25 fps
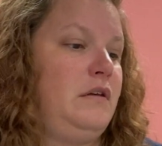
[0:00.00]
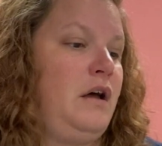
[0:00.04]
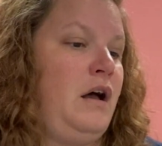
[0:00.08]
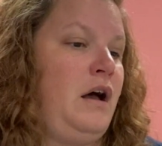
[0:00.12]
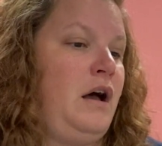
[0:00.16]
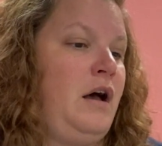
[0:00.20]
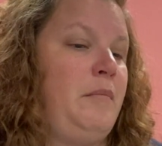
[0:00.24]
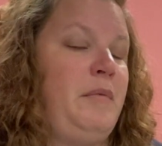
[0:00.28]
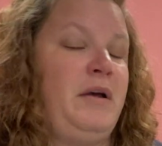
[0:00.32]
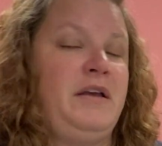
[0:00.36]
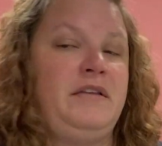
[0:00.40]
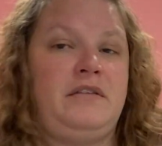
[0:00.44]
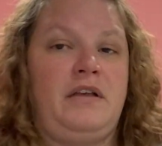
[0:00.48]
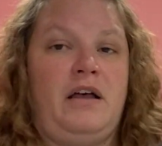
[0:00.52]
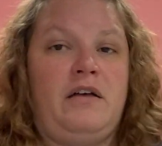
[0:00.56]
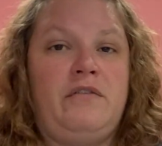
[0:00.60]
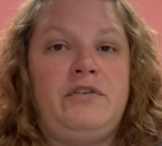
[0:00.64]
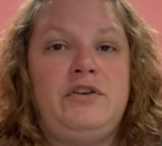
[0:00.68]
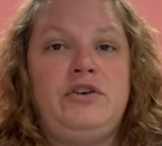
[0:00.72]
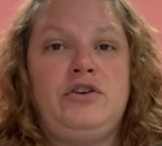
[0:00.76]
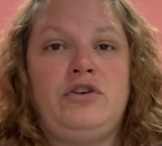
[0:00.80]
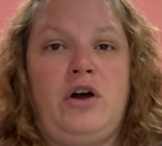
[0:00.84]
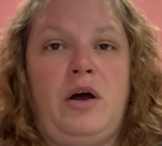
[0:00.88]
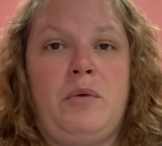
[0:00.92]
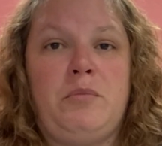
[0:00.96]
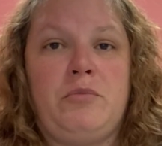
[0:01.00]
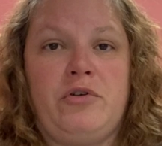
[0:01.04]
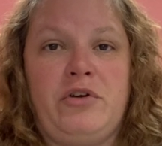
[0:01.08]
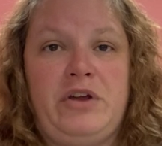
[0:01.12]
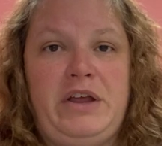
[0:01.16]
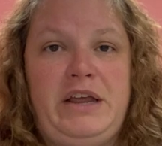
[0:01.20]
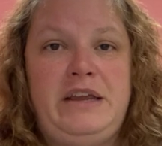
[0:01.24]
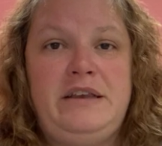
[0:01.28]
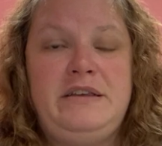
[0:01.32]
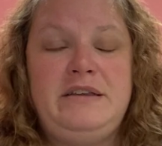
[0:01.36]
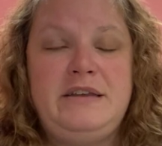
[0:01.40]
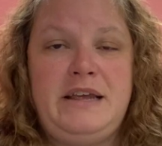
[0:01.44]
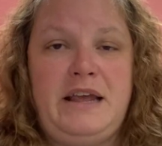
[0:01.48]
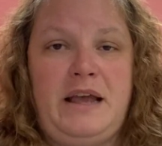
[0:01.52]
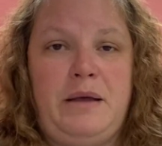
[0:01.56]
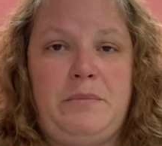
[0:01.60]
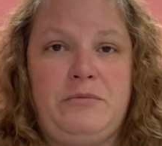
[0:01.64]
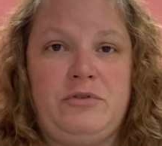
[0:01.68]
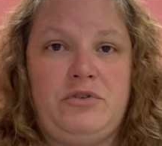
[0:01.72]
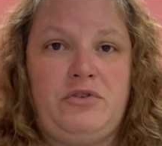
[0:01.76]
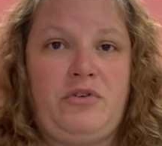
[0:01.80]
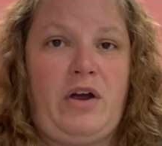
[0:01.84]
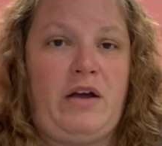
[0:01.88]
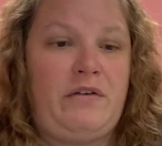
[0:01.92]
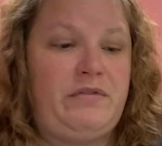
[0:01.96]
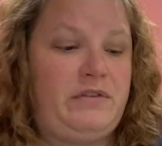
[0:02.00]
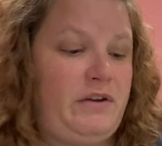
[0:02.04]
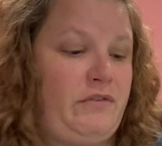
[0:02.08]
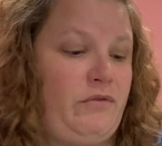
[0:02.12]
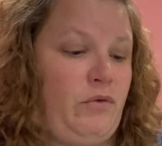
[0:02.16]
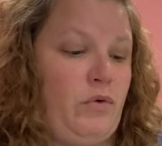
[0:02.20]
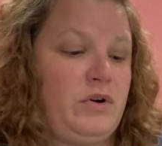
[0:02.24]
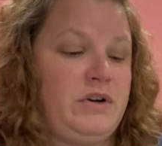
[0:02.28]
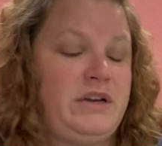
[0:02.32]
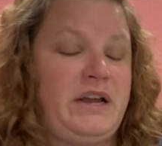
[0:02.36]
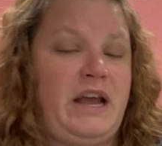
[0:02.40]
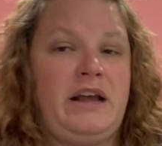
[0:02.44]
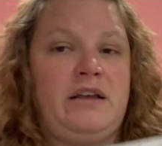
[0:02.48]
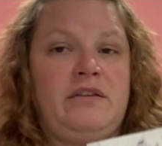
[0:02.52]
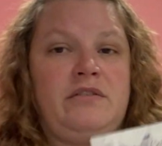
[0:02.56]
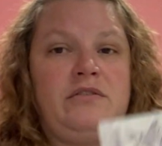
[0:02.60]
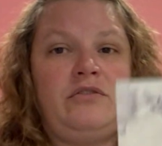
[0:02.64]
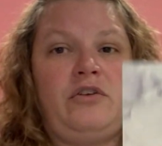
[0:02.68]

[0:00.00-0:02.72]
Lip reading: myself and Dawn Marie, DM's Crafty Vortex,